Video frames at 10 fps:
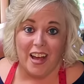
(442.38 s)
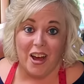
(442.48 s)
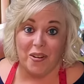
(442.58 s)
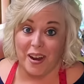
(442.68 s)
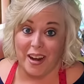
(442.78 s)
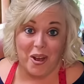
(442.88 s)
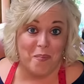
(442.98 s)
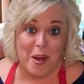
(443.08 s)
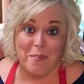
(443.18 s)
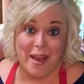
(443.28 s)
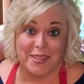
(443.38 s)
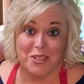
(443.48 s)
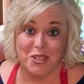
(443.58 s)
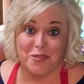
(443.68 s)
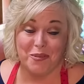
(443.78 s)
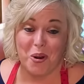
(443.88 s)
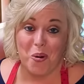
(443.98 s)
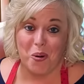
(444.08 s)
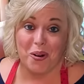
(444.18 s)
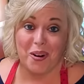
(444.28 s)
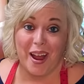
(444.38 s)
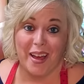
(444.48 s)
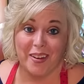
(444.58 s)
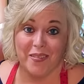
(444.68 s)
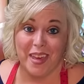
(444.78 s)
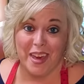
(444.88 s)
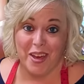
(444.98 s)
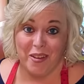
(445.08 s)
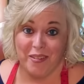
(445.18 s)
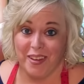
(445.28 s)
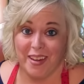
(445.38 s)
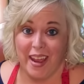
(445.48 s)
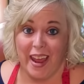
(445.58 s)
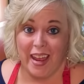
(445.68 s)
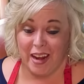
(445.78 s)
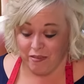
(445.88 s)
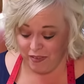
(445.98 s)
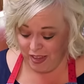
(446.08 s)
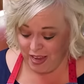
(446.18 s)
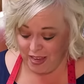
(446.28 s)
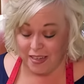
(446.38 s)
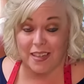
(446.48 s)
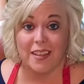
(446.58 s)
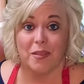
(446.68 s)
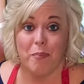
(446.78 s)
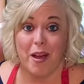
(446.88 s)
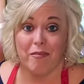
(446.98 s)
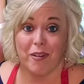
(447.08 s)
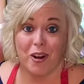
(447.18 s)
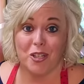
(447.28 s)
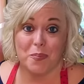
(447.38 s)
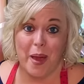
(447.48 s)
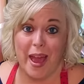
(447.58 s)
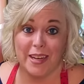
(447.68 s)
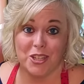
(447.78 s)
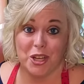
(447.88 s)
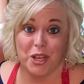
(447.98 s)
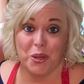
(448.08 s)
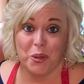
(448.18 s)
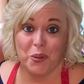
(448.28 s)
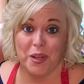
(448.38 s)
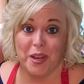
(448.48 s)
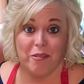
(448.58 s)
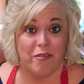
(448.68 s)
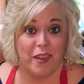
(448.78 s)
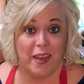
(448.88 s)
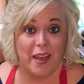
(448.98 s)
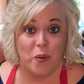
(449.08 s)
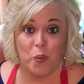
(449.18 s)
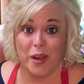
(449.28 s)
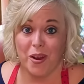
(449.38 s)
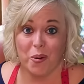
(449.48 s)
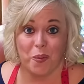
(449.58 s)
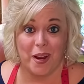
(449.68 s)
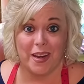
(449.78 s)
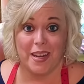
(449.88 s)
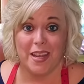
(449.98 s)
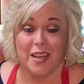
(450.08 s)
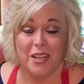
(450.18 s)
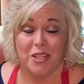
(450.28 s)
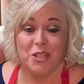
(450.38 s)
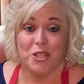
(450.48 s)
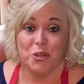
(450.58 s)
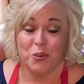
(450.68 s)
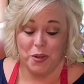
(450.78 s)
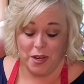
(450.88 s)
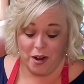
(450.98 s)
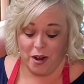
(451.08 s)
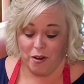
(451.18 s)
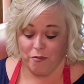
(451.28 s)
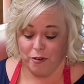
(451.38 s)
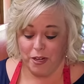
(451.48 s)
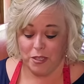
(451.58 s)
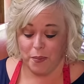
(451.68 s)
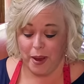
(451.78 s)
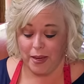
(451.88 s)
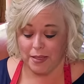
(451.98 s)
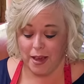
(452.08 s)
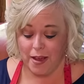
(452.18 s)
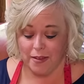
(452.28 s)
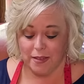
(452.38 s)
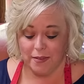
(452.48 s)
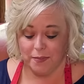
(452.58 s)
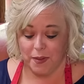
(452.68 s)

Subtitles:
All right, all my batches of corn are out of the oven, and I've let my first batch get cool enough that we are ready to get our freezer bags out.